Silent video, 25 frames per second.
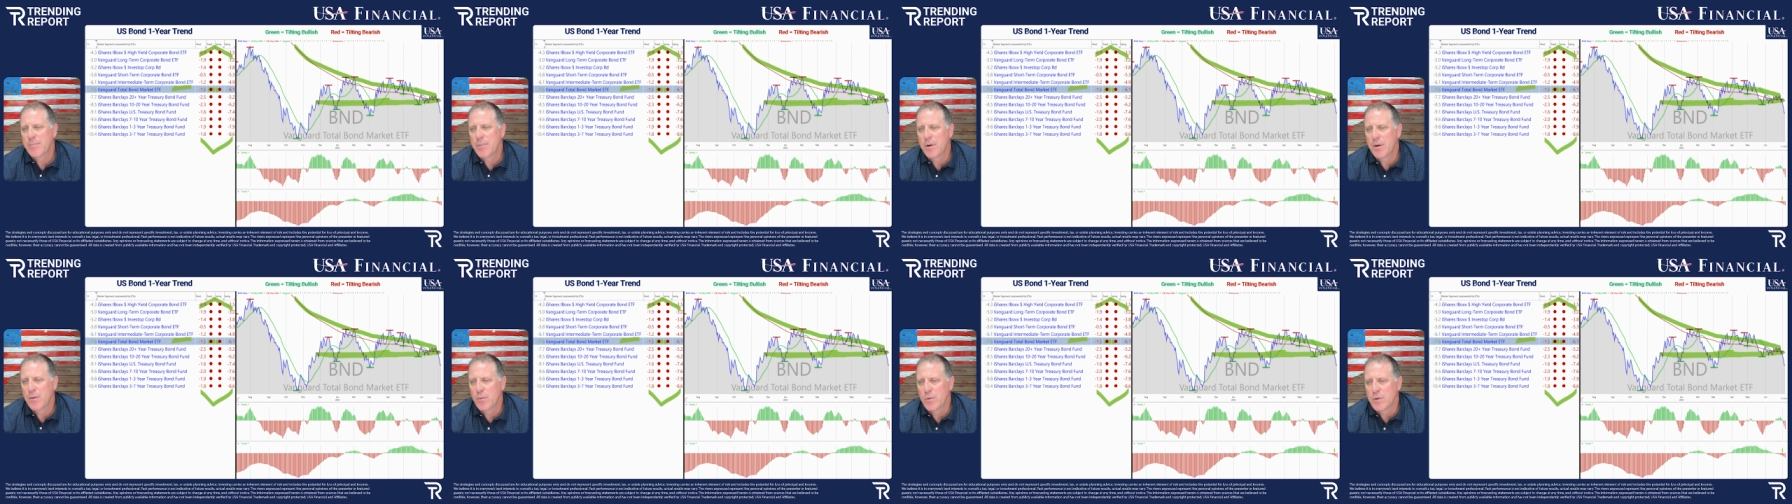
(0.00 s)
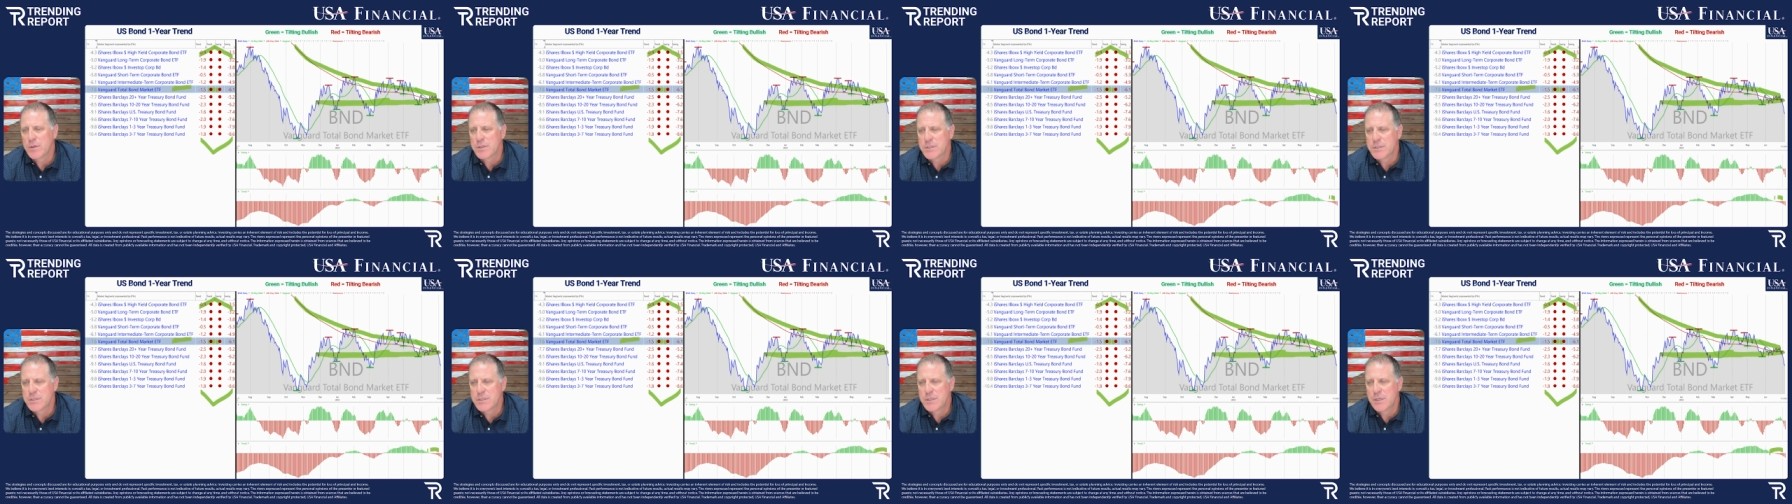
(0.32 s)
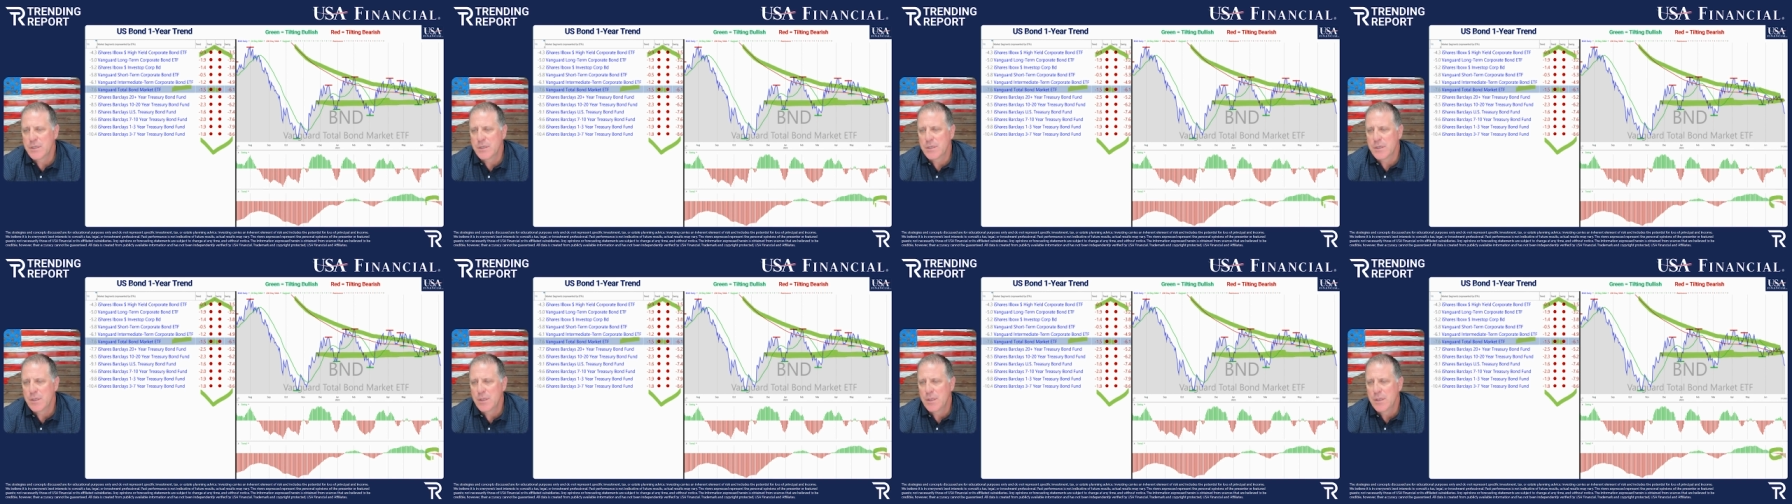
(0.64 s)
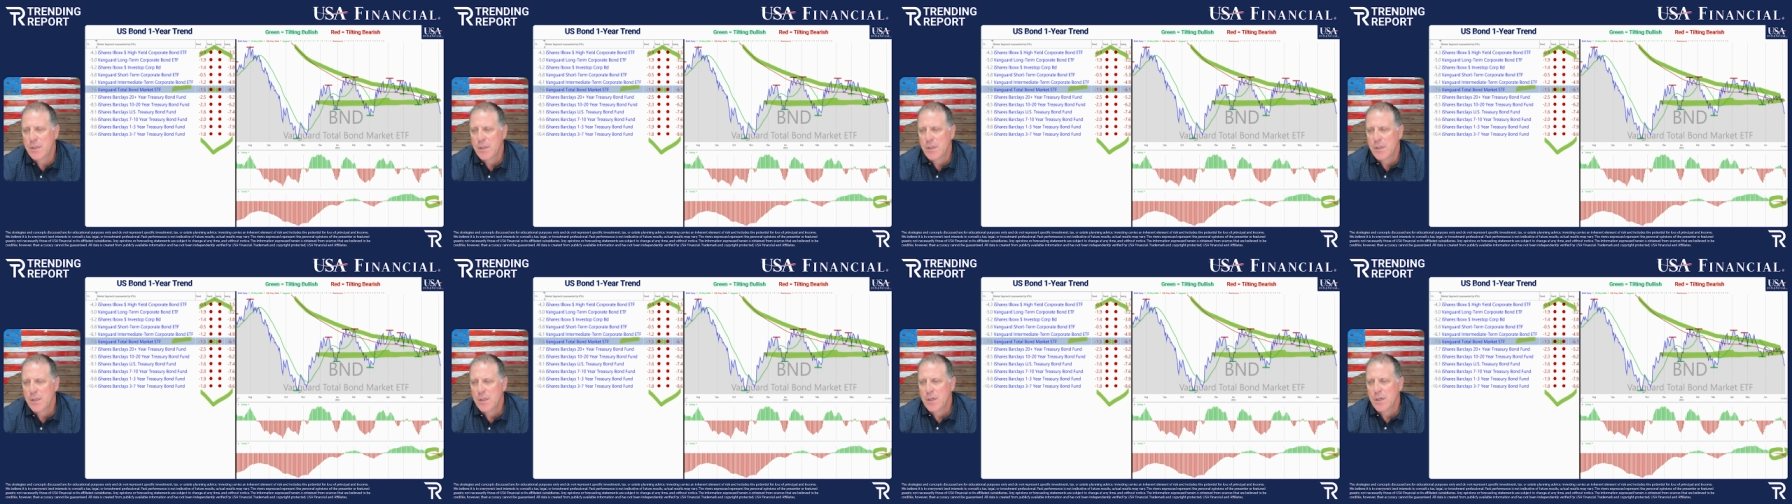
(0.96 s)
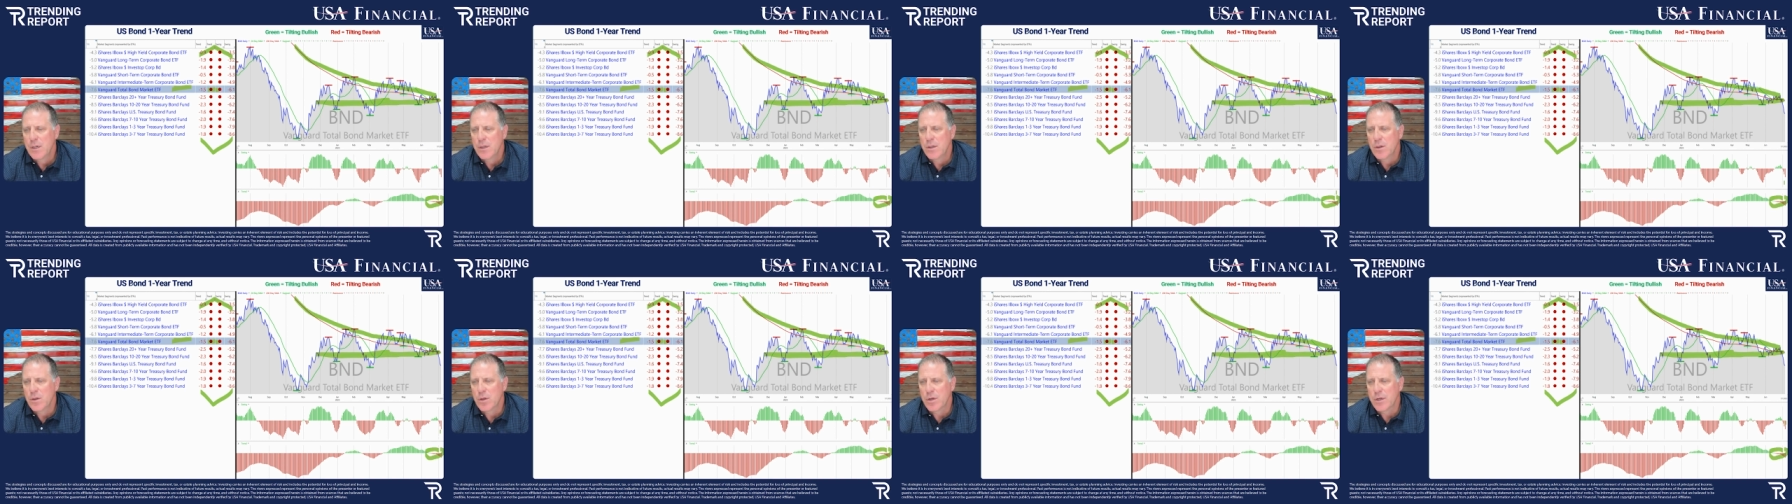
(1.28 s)
but we're still
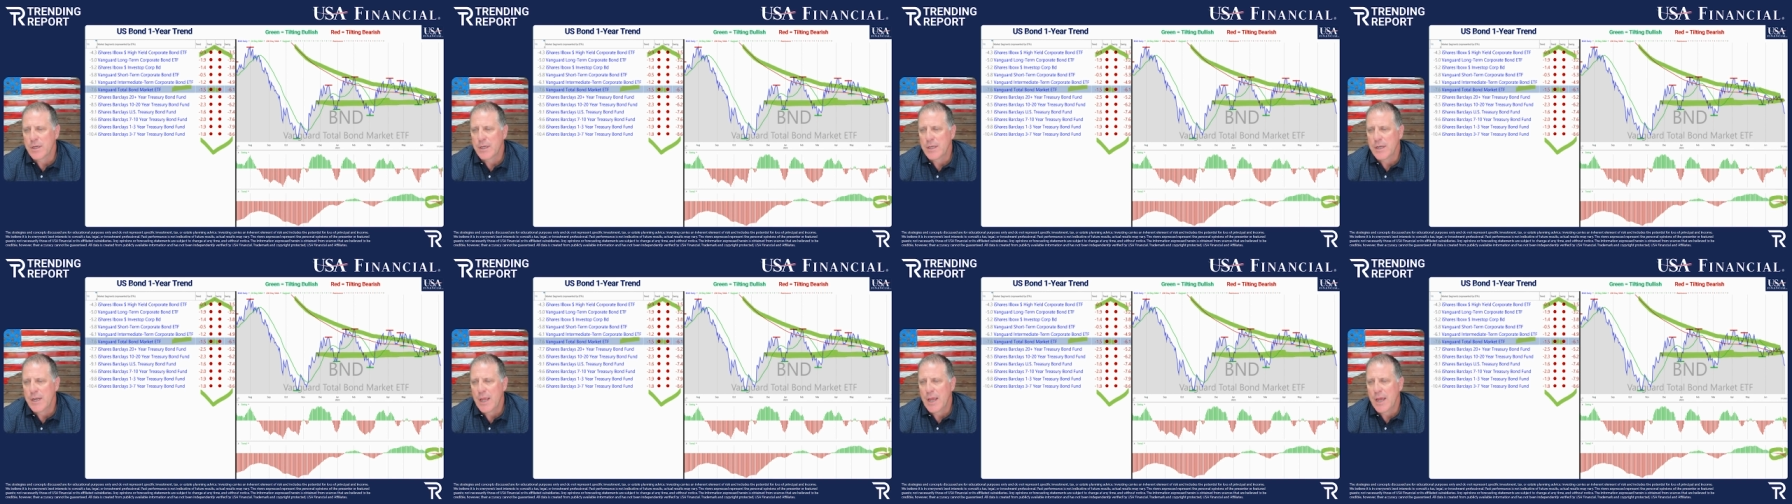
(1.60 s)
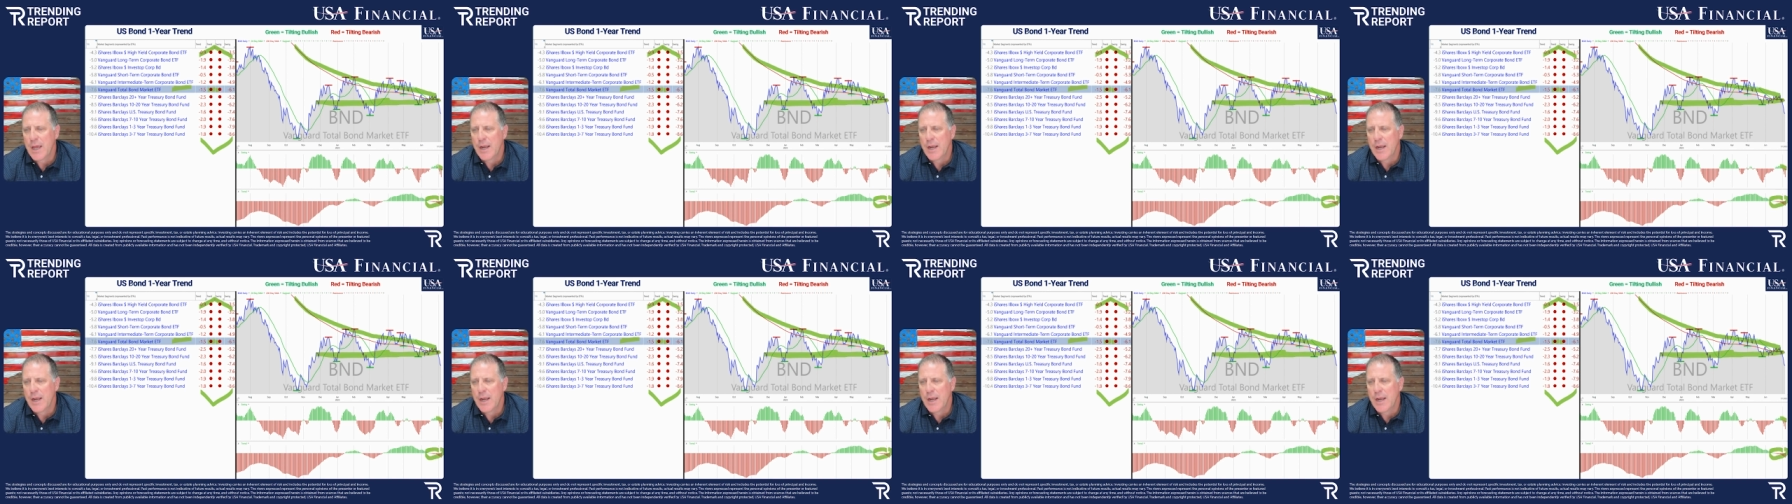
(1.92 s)
looking